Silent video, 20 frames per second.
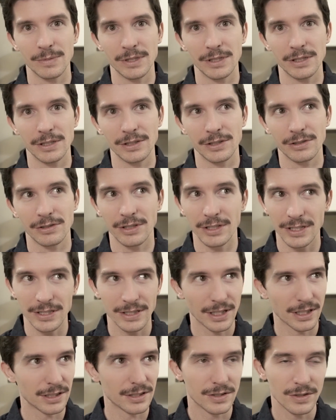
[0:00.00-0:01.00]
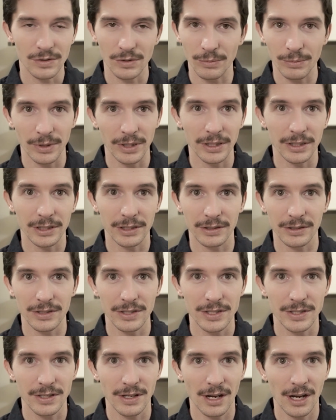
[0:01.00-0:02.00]
me 30 seconds to a minute in the
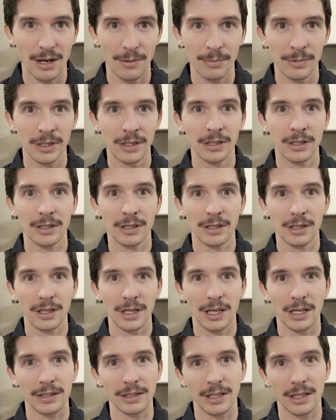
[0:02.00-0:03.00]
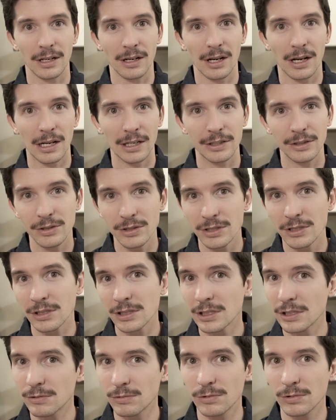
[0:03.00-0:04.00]
stop. And then I
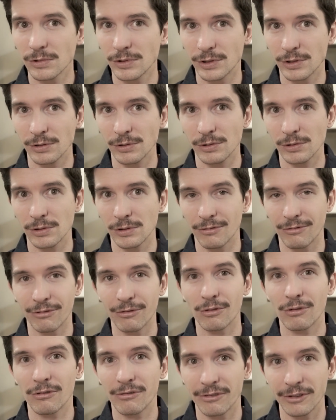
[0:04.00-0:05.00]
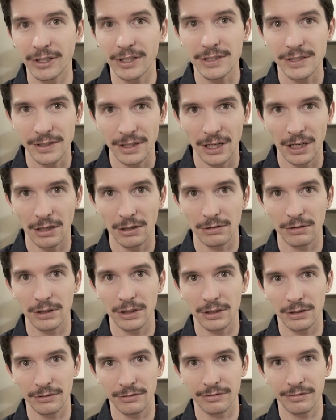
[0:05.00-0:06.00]
usually will do a full fix now
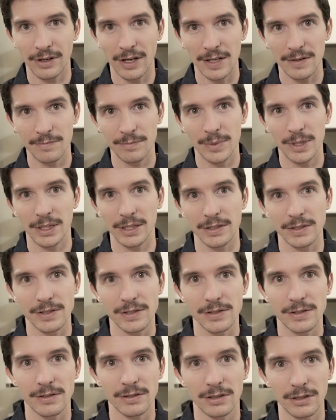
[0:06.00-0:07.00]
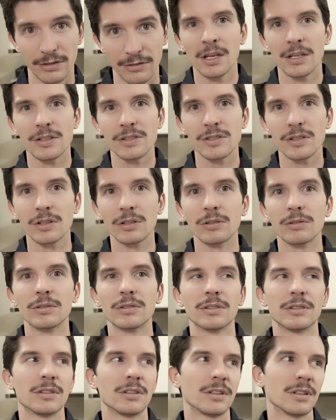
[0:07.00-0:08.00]
of five minutes.
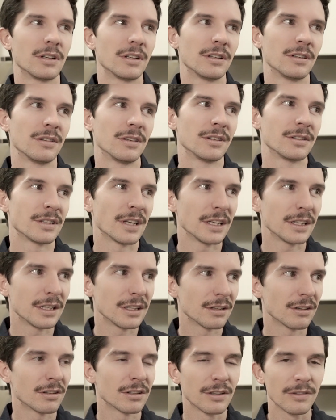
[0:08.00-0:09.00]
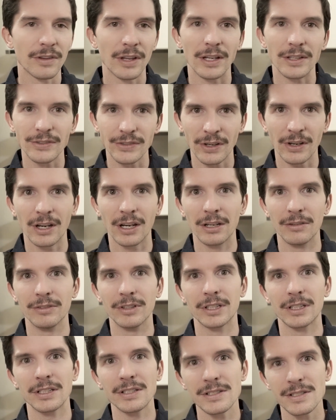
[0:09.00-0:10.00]
So taking all of that time,
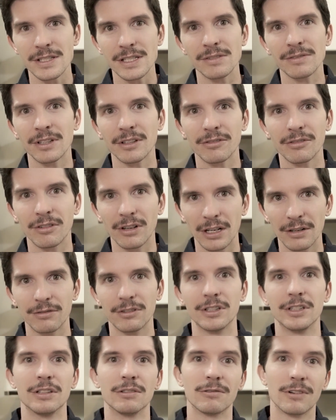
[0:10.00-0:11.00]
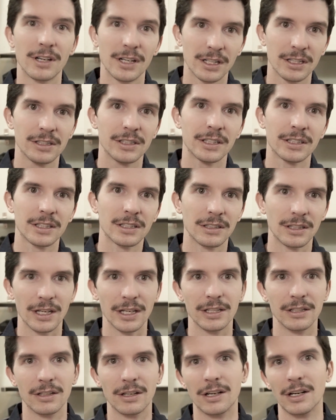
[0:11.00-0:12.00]
it can seem like forever and you wanna click the
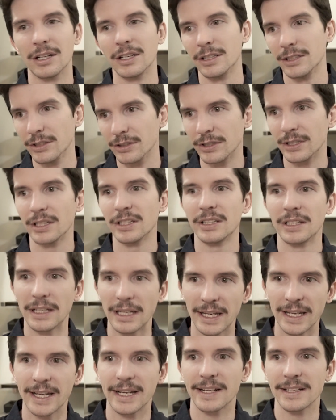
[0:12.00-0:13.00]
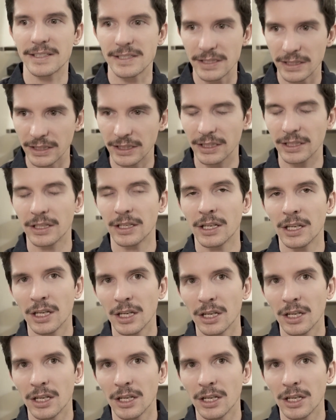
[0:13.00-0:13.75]
light on and you're getting antsy,